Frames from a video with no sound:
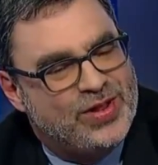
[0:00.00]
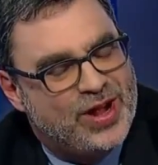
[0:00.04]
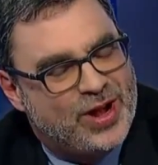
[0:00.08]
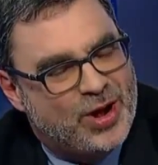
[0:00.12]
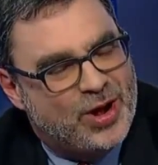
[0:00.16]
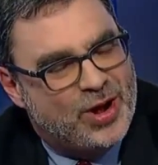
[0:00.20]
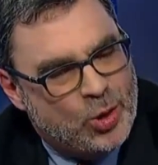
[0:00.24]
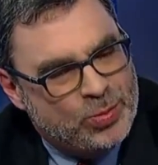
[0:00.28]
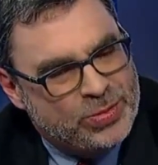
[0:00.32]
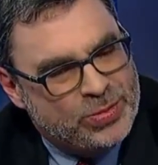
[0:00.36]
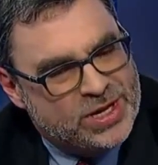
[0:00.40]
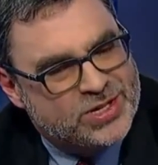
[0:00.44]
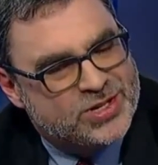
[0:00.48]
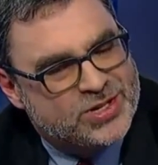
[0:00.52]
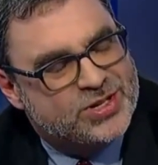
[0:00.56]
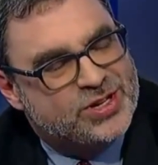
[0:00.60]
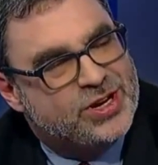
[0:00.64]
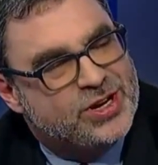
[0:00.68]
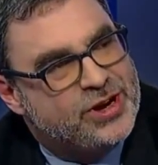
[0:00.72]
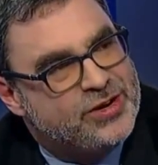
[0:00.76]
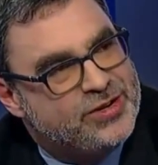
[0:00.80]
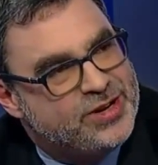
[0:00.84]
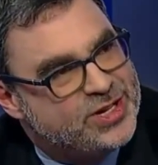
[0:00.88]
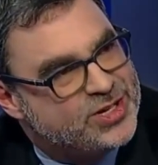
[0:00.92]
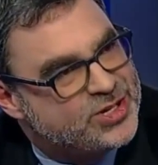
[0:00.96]
Homeland
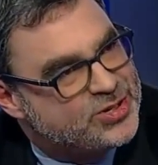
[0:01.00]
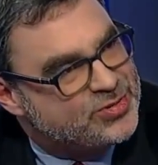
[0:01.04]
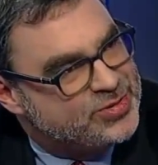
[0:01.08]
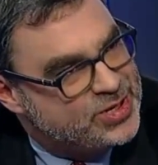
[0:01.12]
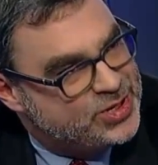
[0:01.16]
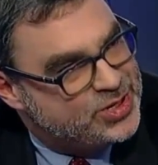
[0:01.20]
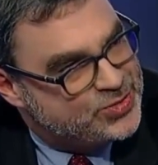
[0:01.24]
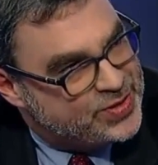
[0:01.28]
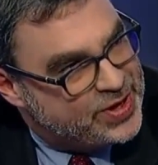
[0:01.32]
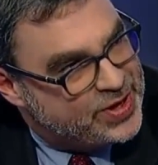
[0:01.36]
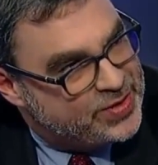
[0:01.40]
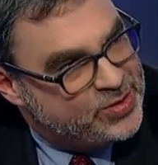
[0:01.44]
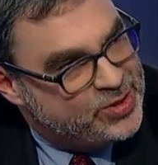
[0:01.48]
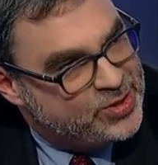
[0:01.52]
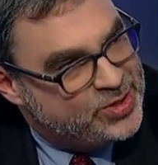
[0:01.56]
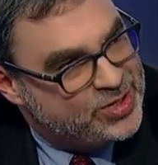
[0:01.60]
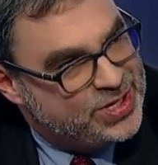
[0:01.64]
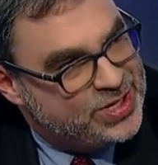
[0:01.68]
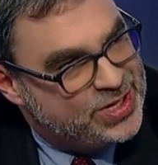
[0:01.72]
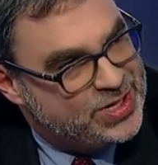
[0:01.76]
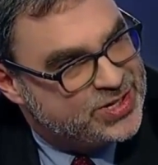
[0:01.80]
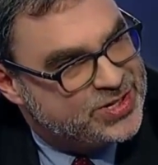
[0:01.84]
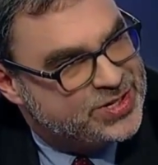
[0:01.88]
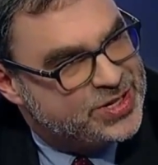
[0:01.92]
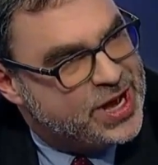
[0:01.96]
Security screens refugees,
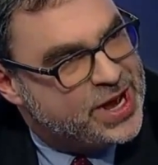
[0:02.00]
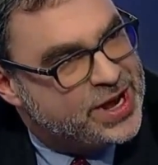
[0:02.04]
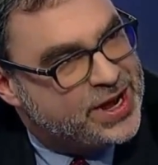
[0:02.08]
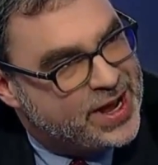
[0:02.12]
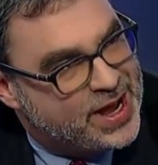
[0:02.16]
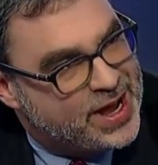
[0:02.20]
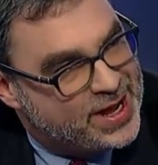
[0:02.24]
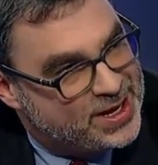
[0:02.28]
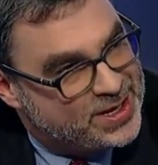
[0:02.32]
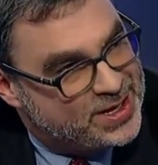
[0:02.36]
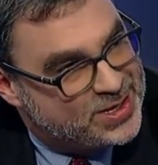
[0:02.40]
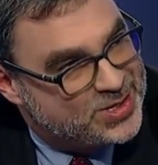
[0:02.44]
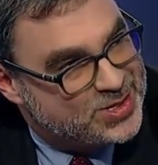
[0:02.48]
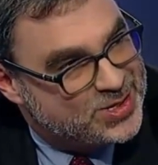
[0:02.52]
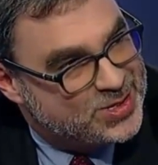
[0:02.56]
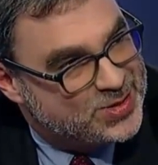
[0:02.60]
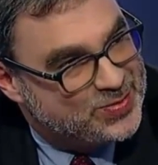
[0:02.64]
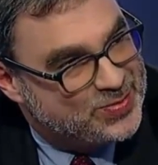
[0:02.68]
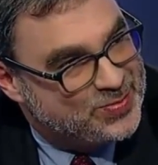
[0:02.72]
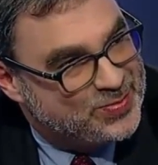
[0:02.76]
not HIAS.